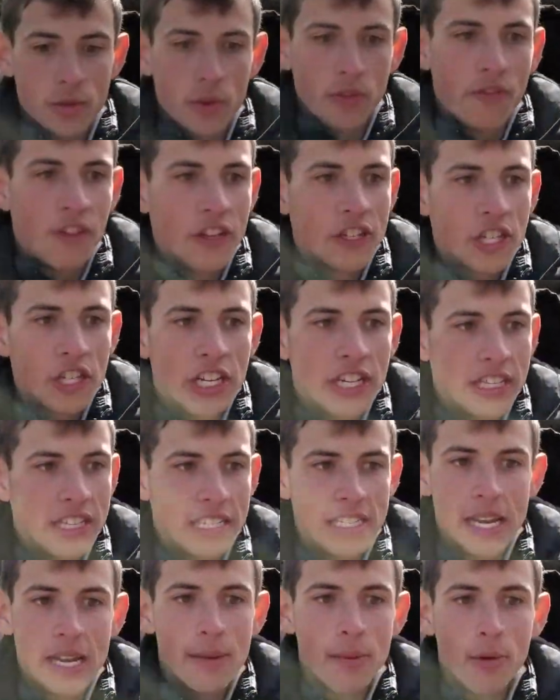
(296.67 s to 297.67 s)
We're fishing in the
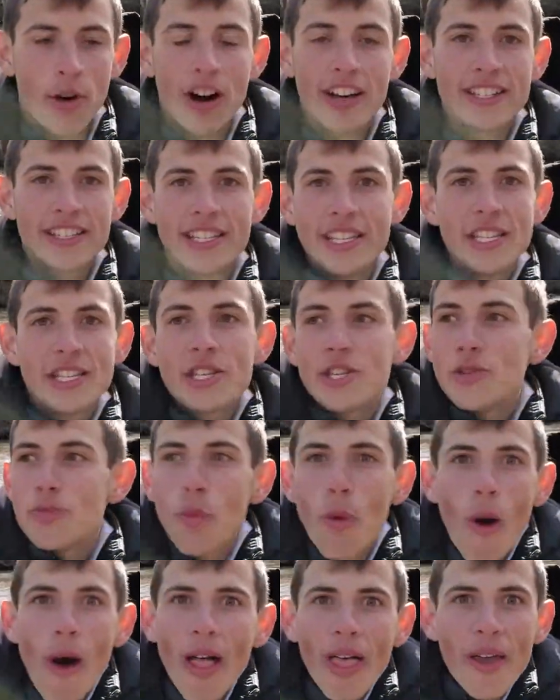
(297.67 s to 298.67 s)
Tittabawassee. This is
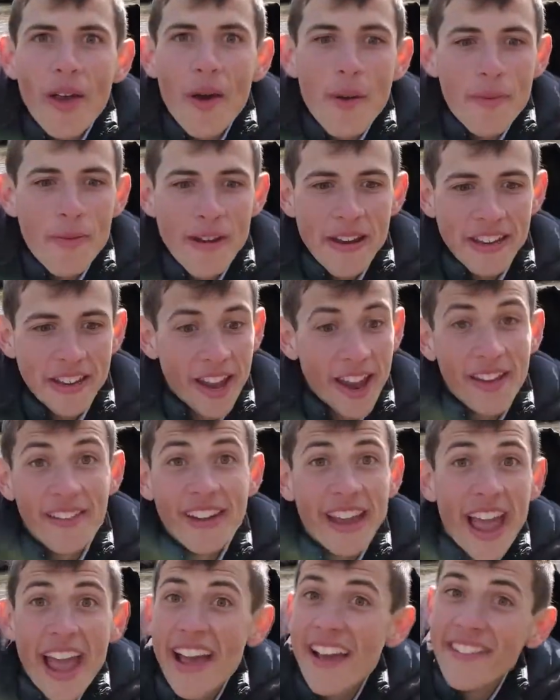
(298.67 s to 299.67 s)
walleye opening day.
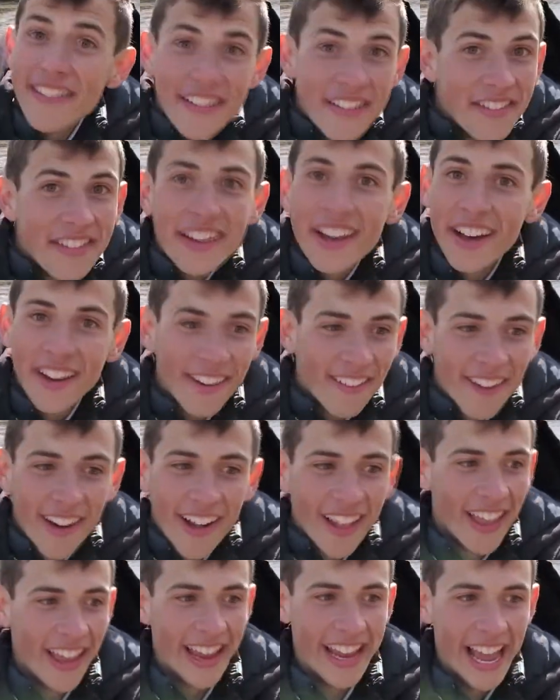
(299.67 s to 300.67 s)
We haven't even caught a
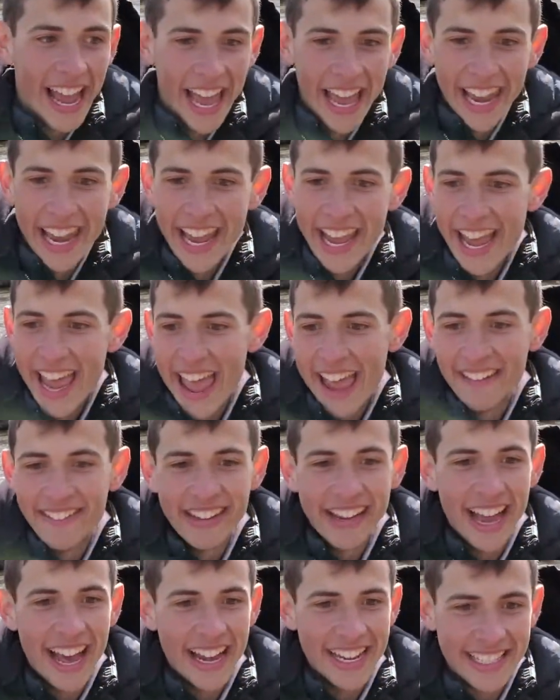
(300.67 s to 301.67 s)
walleye yet, and
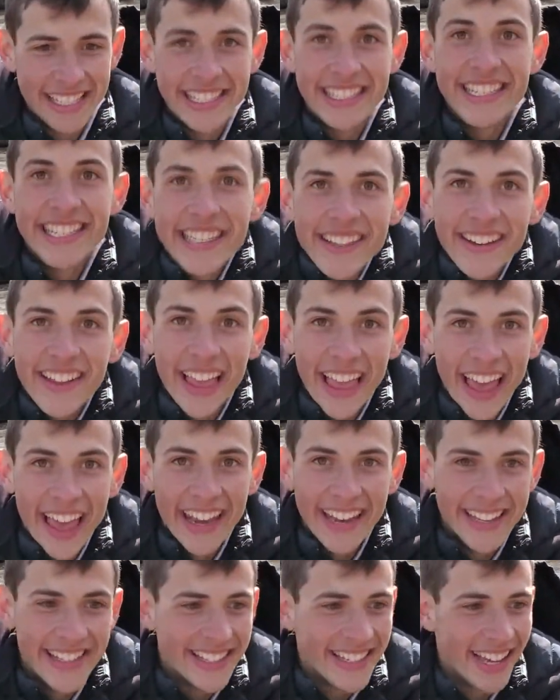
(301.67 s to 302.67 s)
we got a
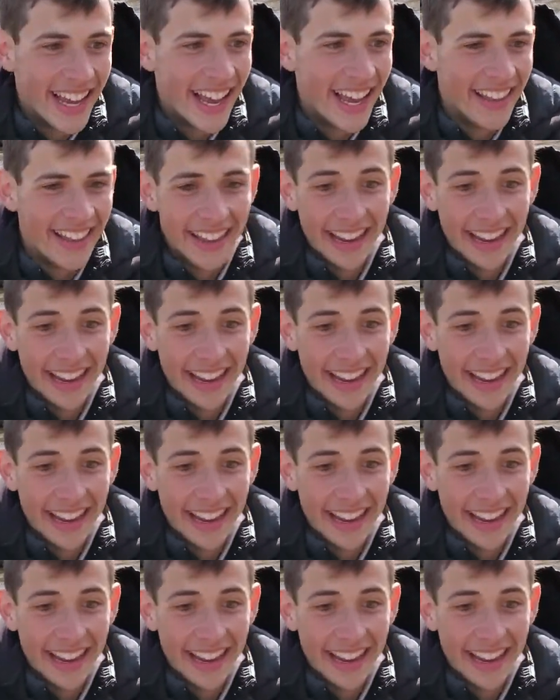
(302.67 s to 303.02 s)
steelhead instead.